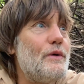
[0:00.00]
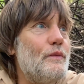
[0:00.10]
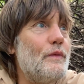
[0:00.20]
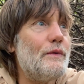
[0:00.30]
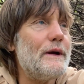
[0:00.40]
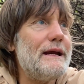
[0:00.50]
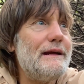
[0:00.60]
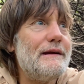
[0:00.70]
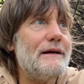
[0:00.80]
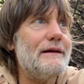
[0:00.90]
when
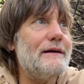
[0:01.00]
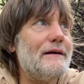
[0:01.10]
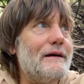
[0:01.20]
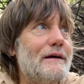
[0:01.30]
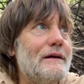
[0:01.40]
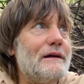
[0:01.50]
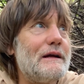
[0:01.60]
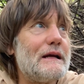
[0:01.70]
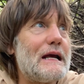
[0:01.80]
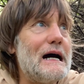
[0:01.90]
we
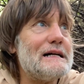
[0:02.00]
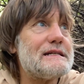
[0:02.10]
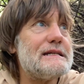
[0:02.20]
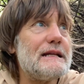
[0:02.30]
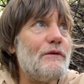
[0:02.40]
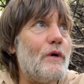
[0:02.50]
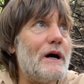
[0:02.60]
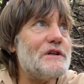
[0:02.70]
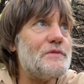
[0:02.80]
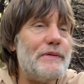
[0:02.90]
constantly
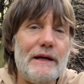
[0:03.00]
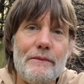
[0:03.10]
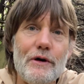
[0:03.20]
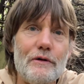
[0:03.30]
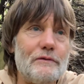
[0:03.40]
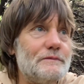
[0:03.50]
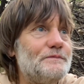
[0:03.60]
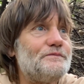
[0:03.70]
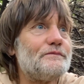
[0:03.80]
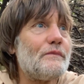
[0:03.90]
watch PMO
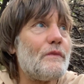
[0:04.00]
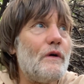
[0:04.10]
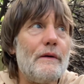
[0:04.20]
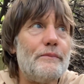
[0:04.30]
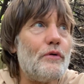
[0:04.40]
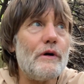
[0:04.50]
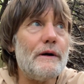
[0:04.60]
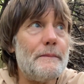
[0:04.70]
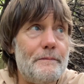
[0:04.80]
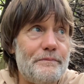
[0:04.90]
or
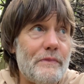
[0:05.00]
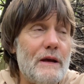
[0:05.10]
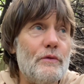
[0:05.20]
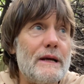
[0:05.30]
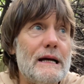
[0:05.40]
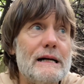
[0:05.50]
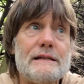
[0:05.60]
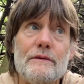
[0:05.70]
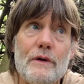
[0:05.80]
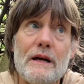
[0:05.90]
porn, and
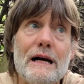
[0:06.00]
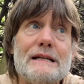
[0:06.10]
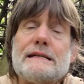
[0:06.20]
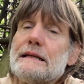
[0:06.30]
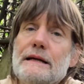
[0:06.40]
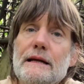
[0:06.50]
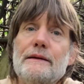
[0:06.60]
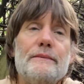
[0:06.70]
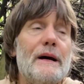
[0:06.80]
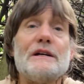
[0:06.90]
we're
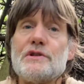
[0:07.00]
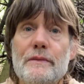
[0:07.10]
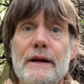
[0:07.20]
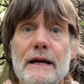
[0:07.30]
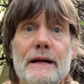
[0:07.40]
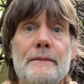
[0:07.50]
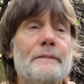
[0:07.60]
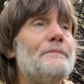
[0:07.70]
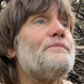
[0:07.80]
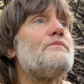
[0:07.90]
constantly masturbating,
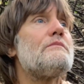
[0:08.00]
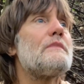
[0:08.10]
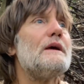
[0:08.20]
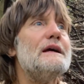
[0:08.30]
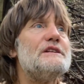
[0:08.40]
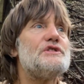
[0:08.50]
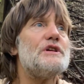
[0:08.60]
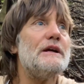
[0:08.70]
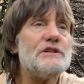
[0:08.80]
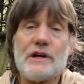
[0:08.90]
it's
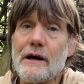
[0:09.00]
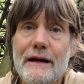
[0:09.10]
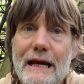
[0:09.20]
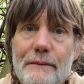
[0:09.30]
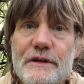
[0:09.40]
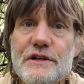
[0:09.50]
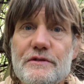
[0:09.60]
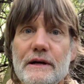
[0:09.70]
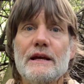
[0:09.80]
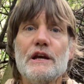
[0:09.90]
changing our
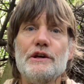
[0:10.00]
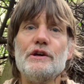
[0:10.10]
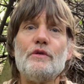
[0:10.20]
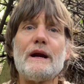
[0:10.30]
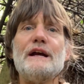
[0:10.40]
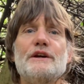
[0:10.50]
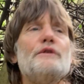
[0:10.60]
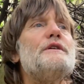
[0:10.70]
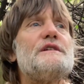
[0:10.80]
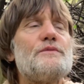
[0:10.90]
chemistry. You know what I
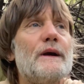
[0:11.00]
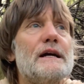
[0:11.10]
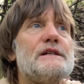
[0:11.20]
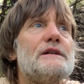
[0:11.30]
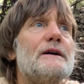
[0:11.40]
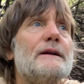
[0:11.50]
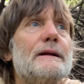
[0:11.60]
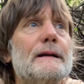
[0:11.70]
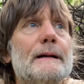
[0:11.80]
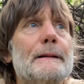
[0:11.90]
noticed when I started